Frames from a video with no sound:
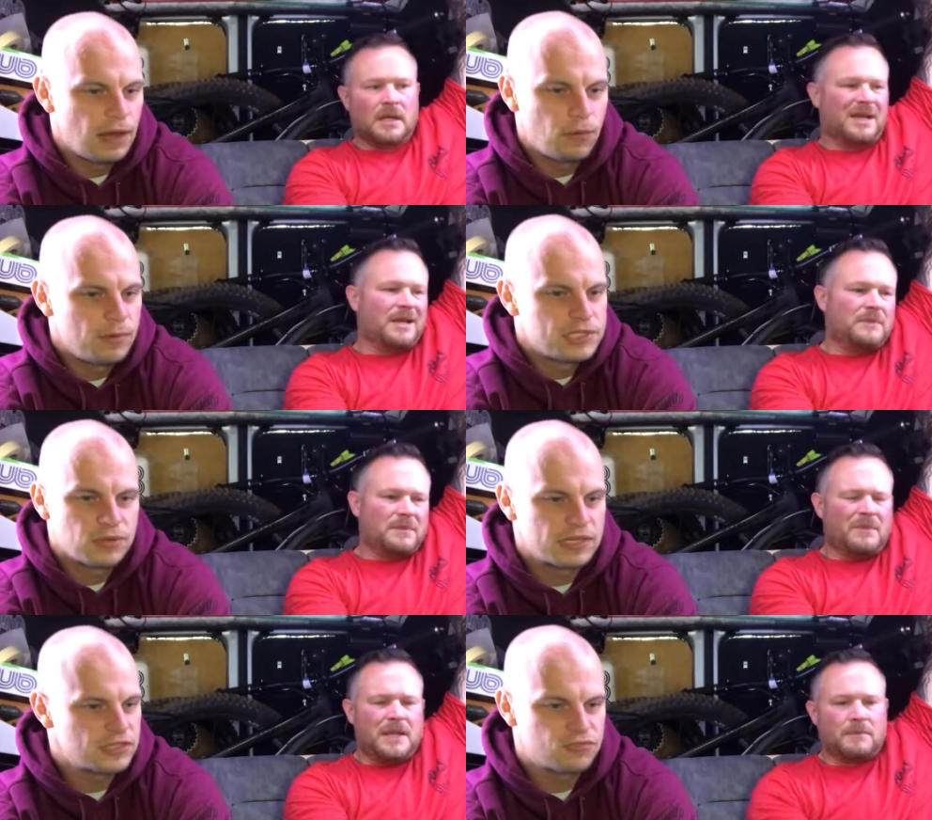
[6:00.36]
Speaker 1: And what um, we're
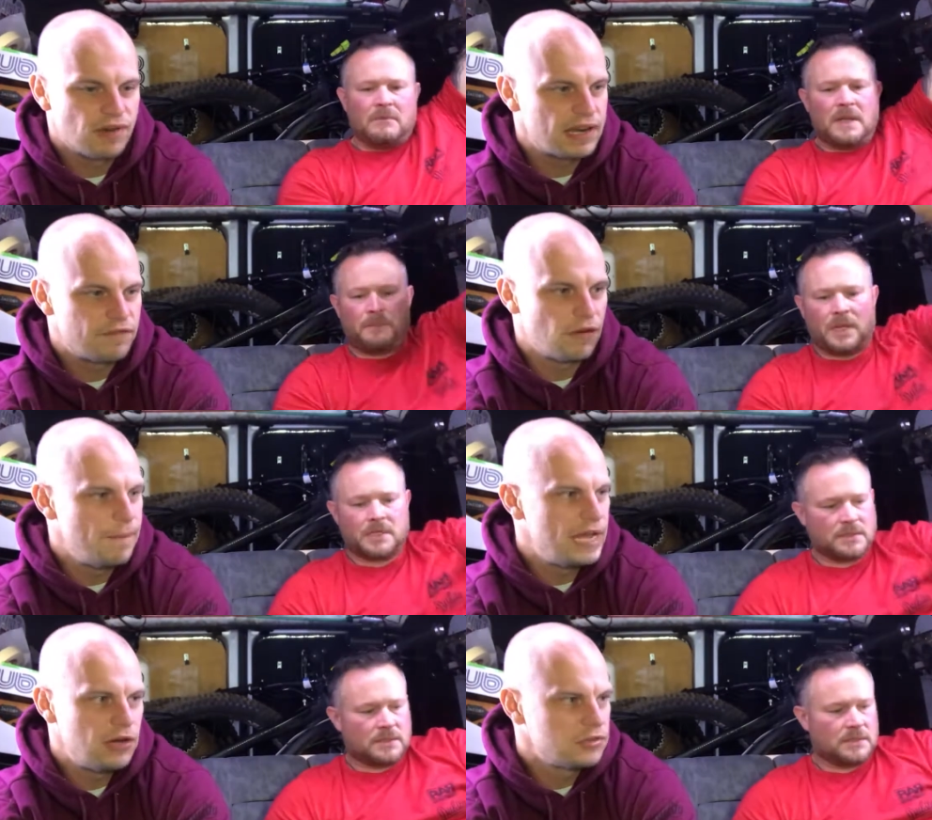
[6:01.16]
talking, run it for a
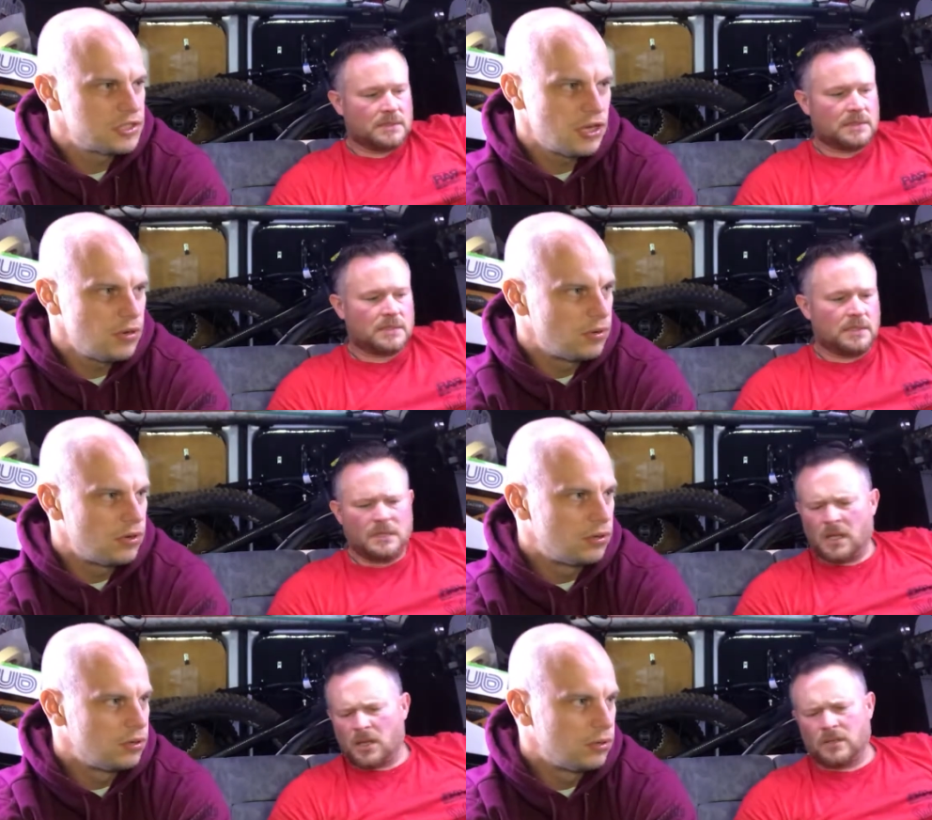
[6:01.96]
minute or two,
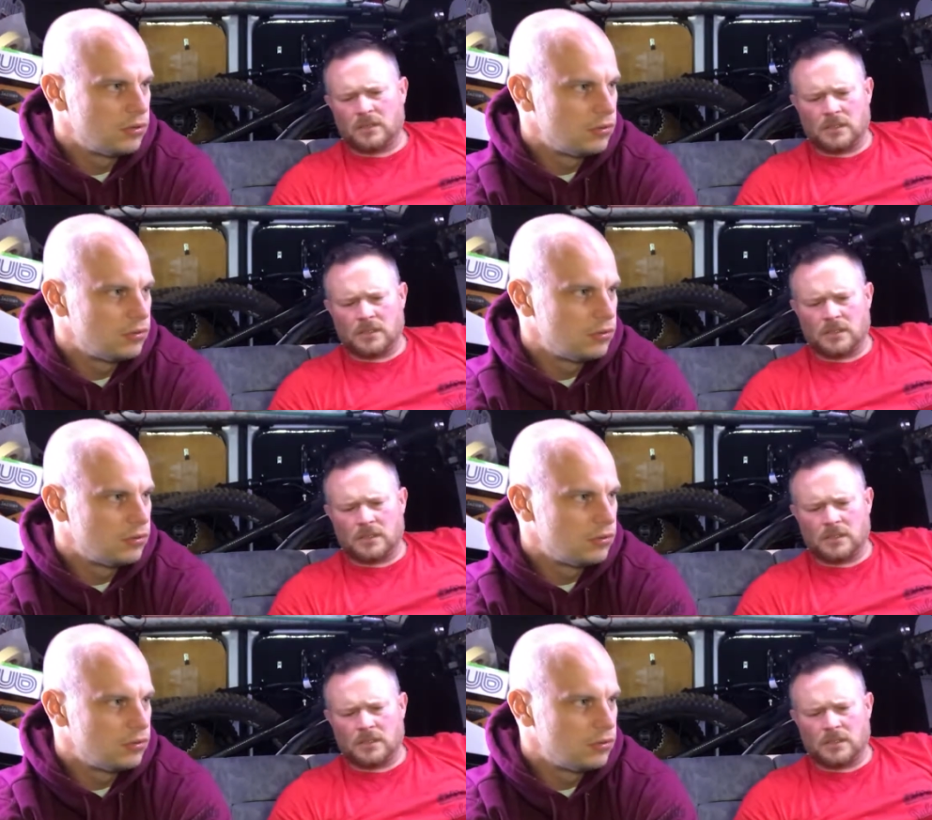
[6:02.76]
or no, no,